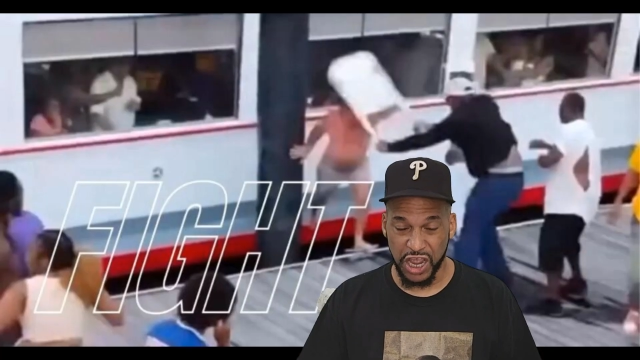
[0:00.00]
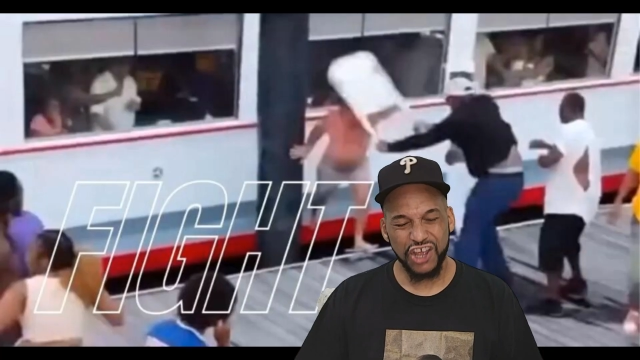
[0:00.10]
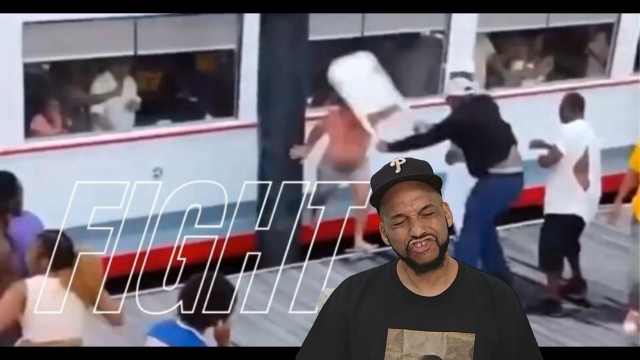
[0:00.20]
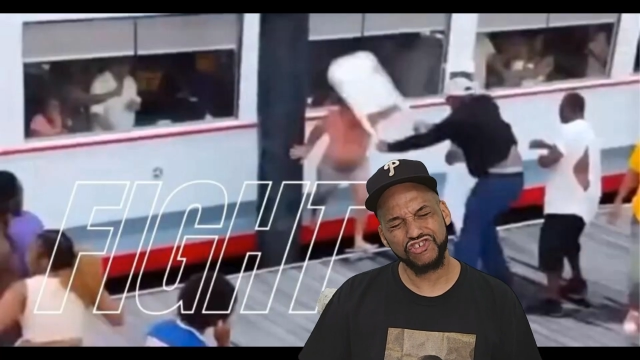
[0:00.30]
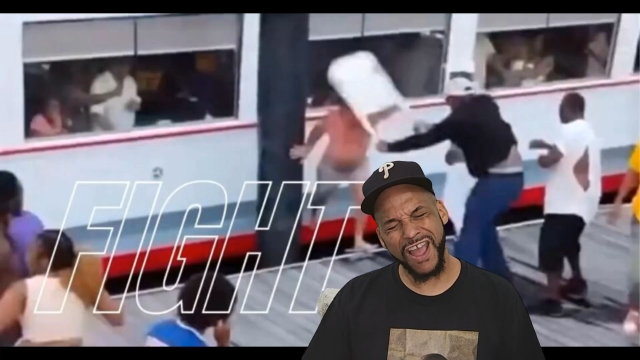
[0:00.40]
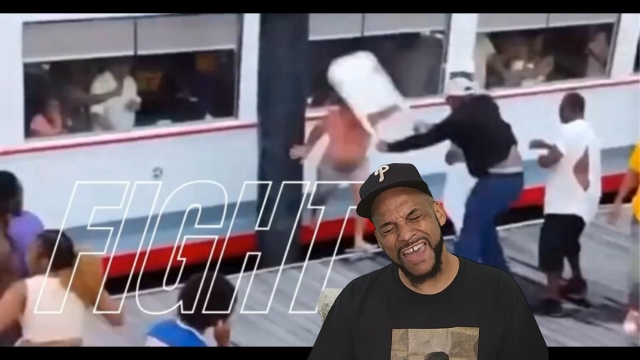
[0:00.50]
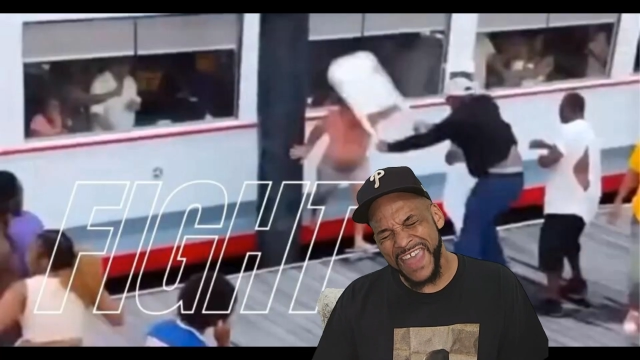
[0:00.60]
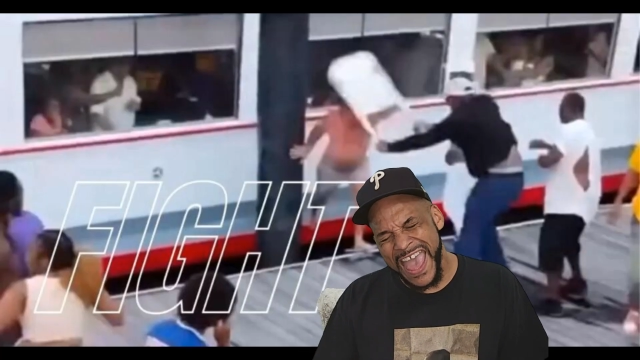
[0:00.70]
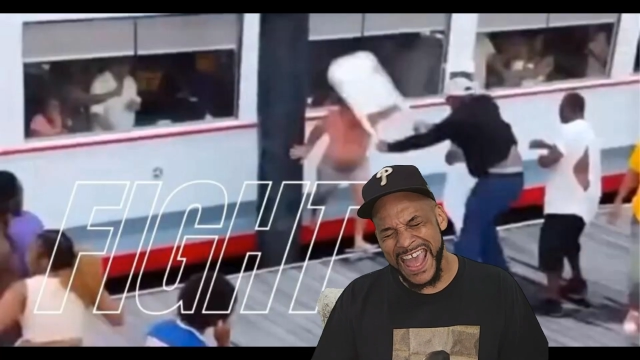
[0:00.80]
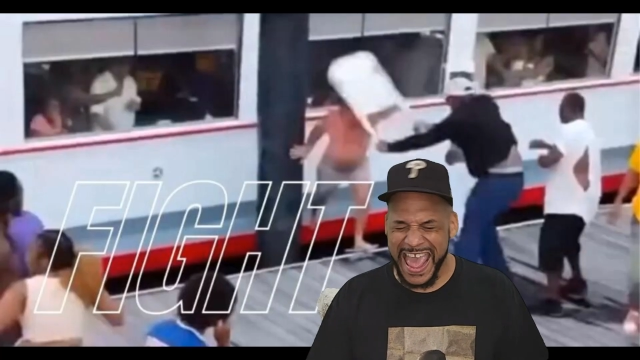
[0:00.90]
Try
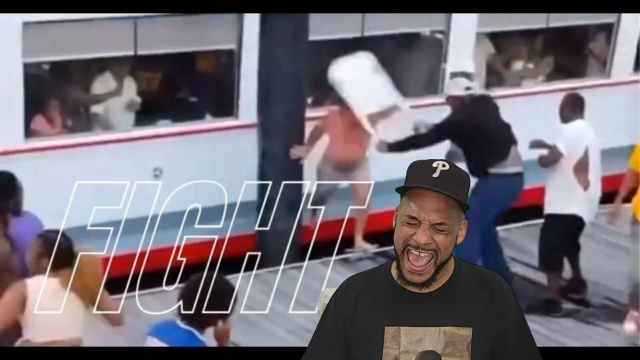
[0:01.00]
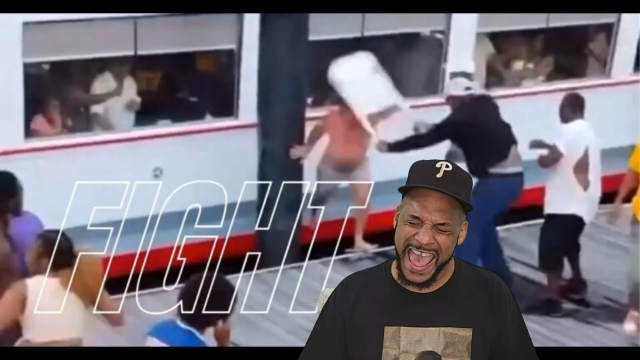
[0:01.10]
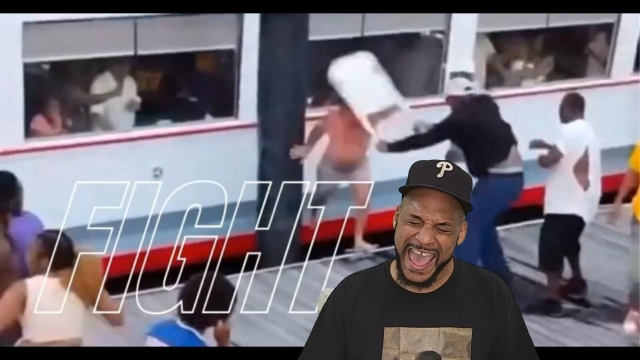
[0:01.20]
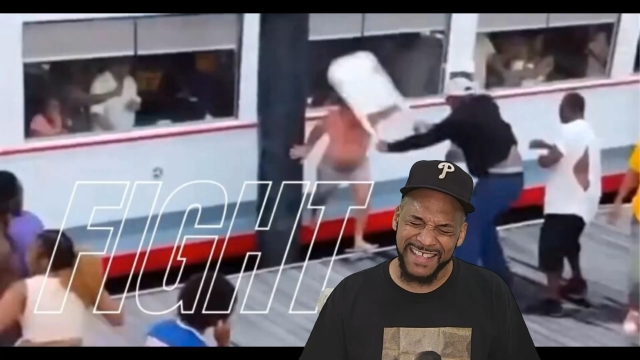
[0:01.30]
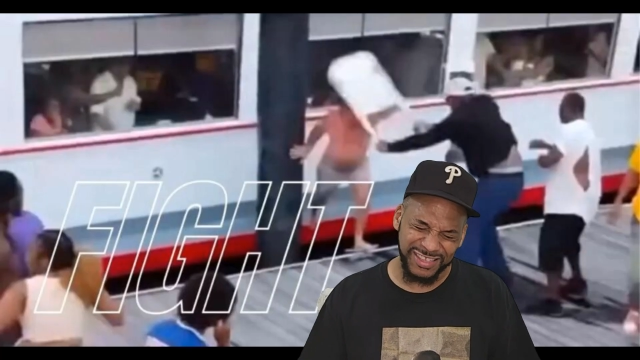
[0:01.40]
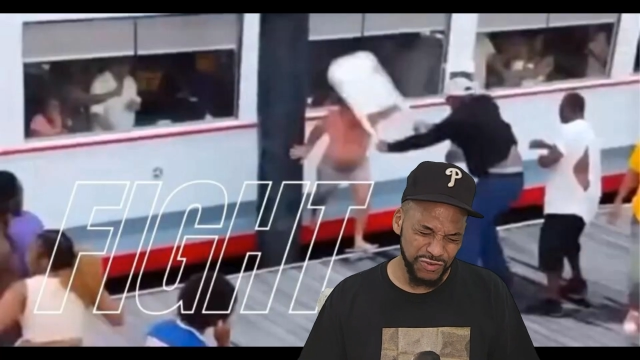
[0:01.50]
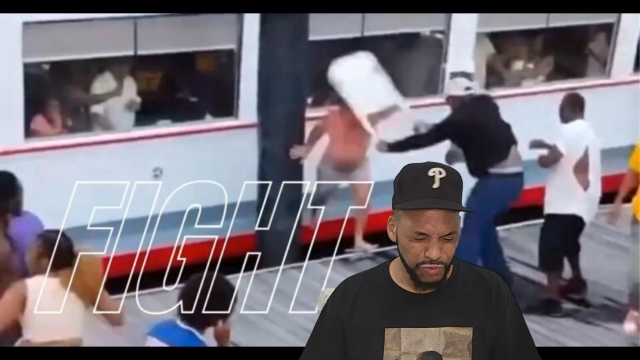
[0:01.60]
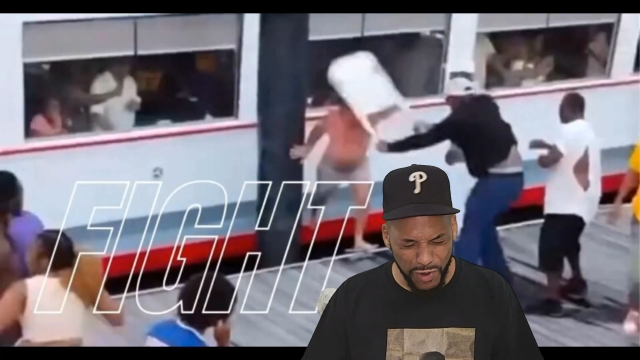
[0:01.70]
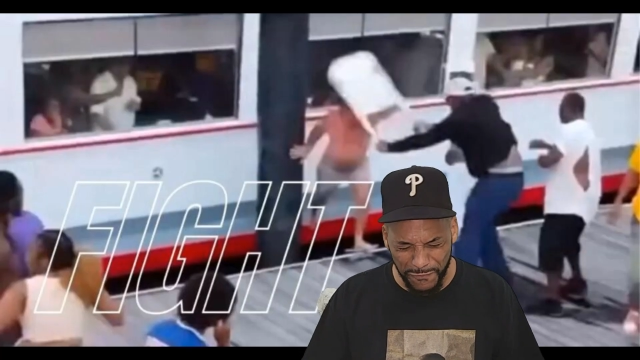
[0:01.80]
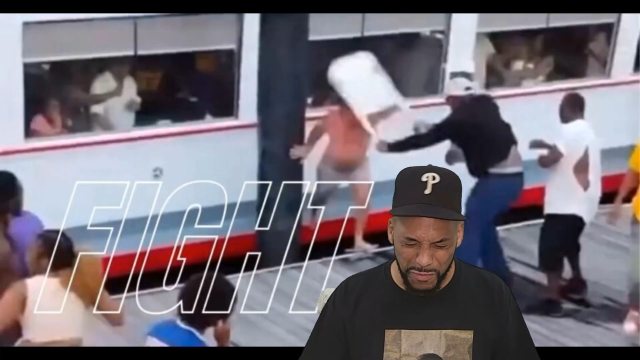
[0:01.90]
that at the
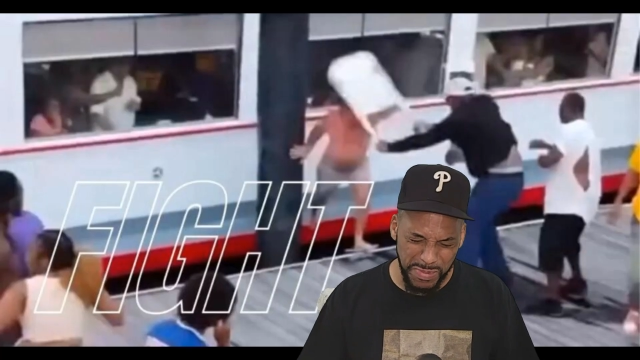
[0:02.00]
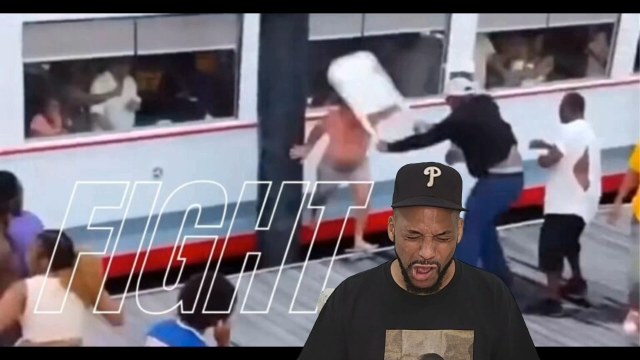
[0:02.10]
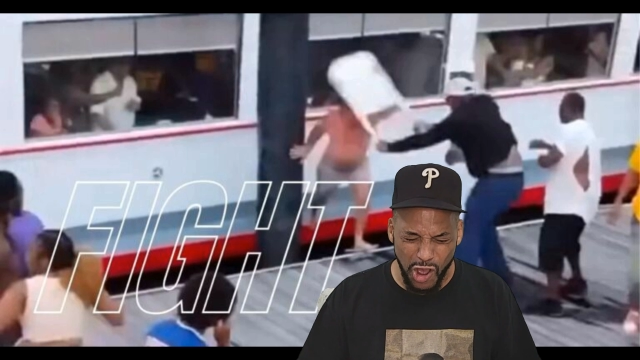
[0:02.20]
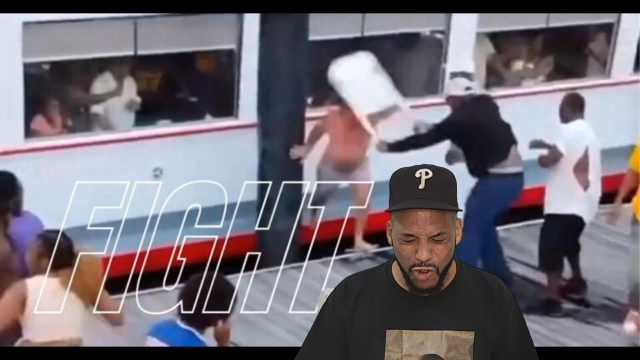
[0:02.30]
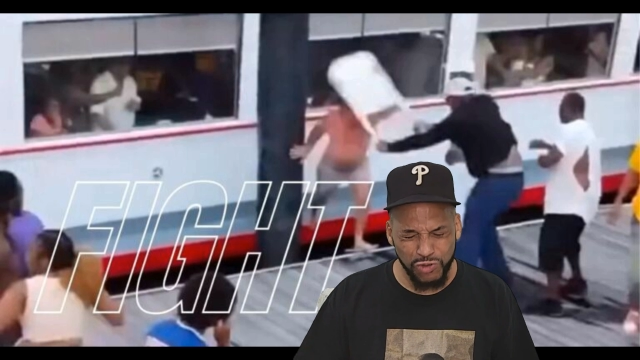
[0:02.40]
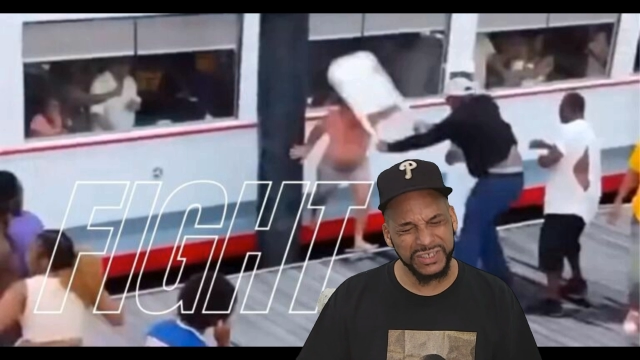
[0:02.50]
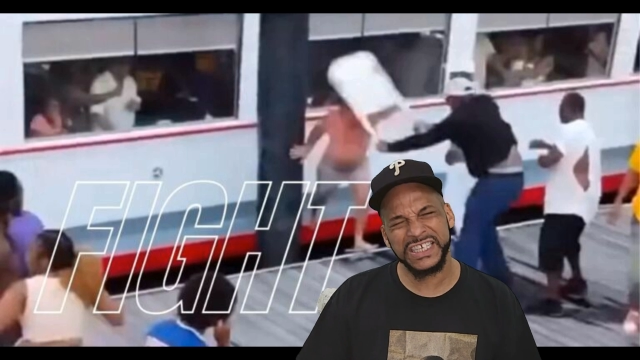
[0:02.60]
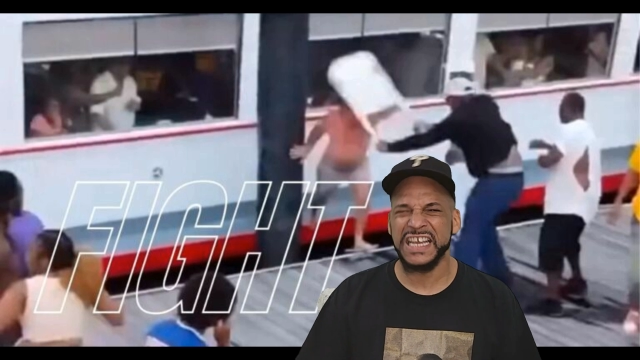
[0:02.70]
riverboat.